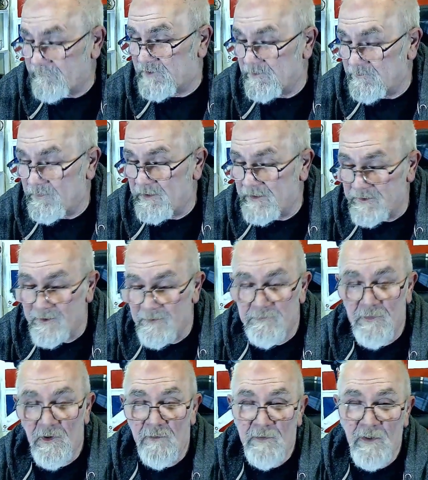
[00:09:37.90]
in me to
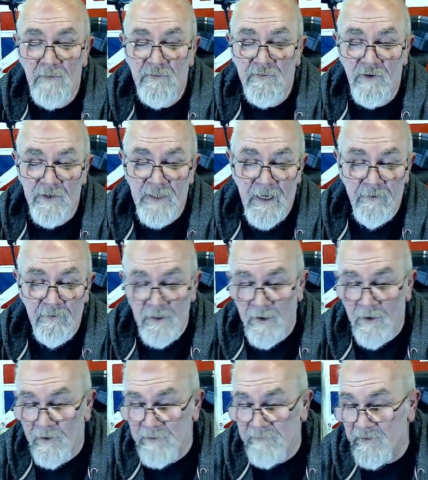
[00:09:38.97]
pop up for an hour
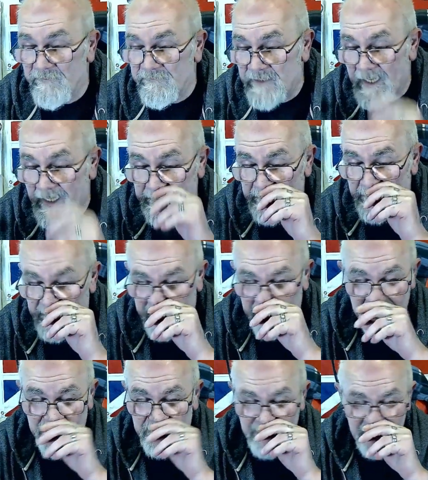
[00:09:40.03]
live if Dan
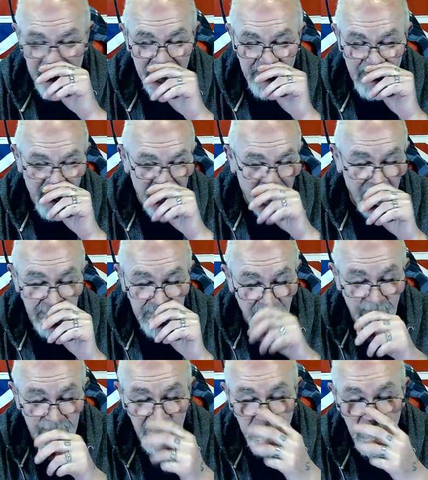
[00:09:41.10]
doesn't, just to say hi to
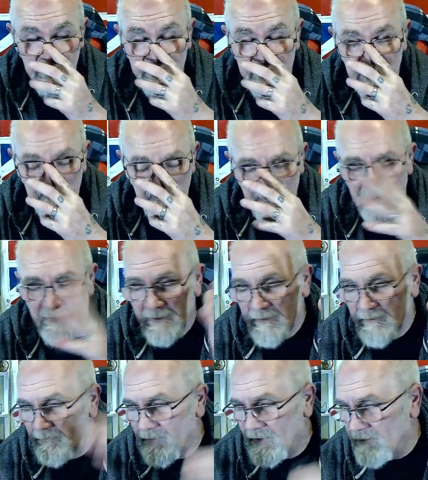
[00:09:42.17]
everybody,
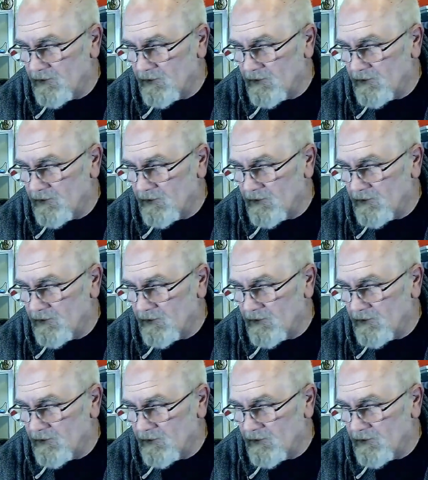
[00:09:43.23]
but